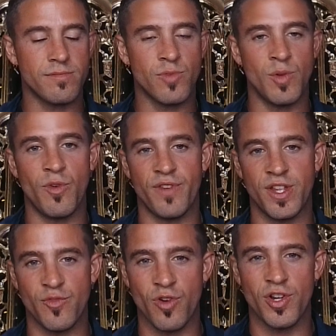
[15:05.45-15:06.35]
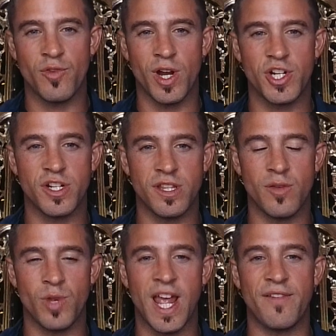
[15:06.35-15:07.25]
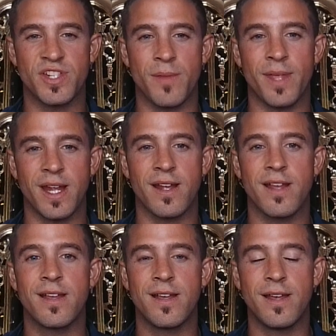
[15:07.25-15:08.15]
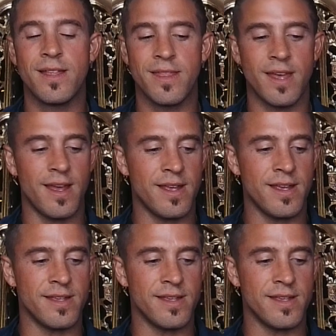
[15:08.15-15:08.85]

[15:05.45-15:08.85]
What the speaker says: moving in the right direction and that we have something that